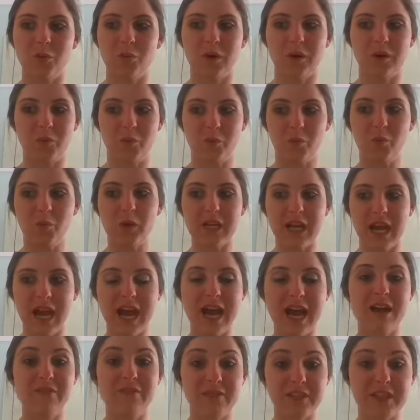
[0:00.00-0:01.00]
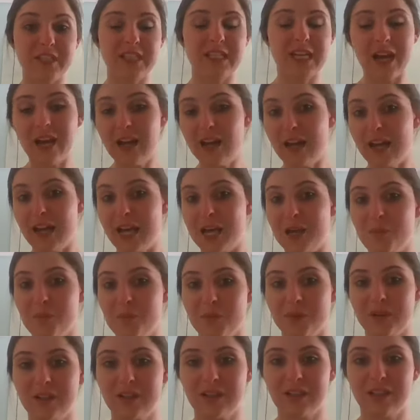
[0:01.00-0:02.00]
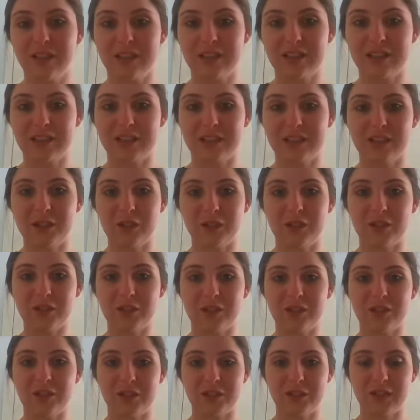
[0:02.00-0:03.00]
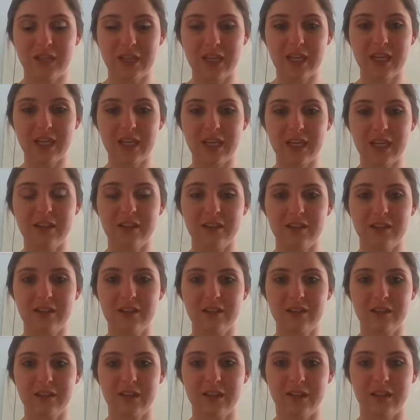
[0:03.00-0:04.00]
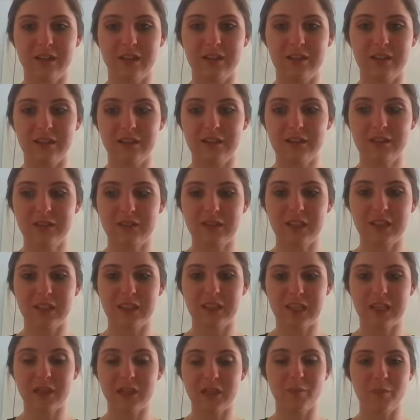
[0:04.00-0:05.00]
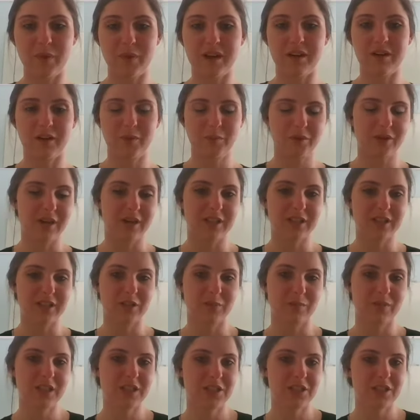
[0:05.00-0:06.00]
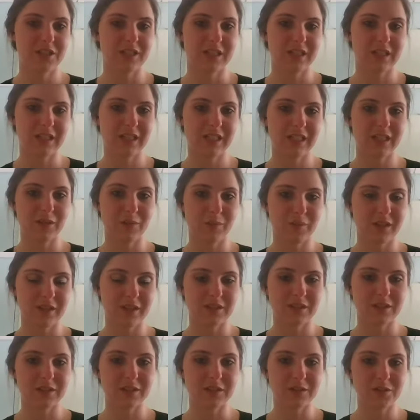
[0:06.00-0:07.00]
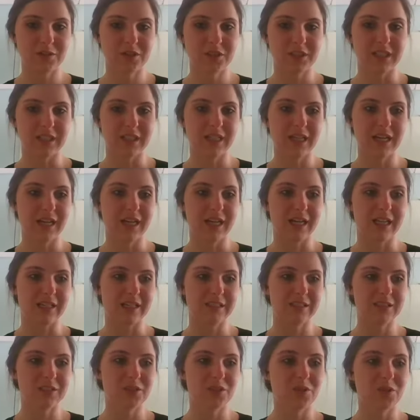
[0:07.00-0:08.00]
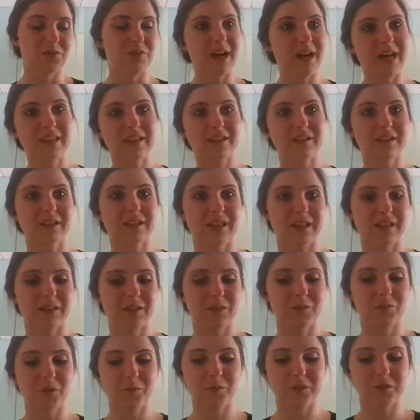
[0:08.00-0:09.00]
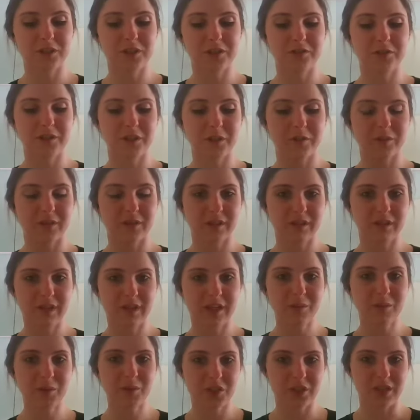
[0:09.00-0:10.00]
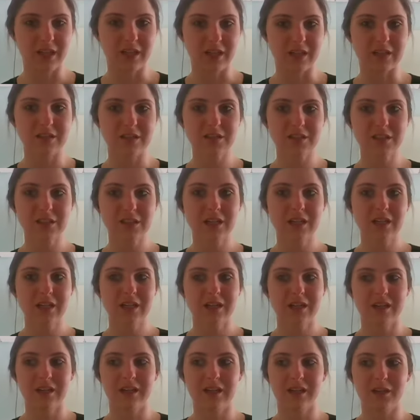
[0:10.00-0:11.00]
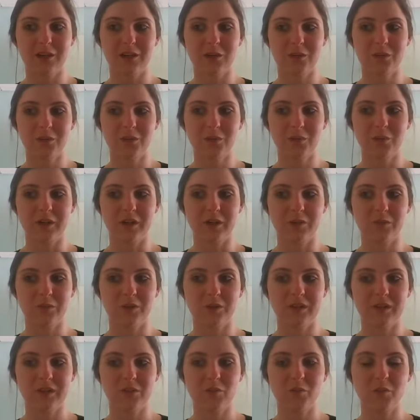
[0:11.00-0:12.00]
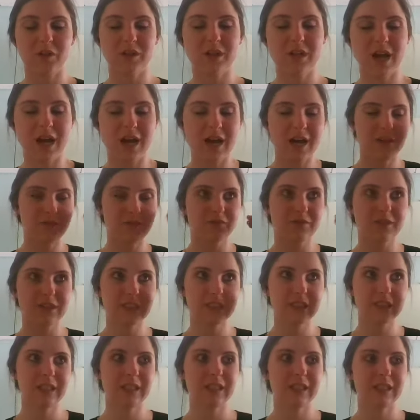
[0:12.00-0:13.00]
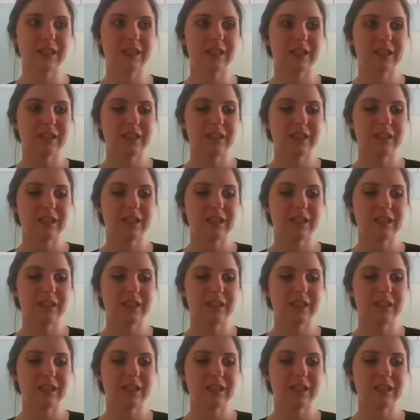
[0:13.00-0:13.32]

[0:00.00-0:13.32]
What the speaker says: we have the time to get a better approximation, to get a better solution. And so rather than what we're doing with climate change, where we're not really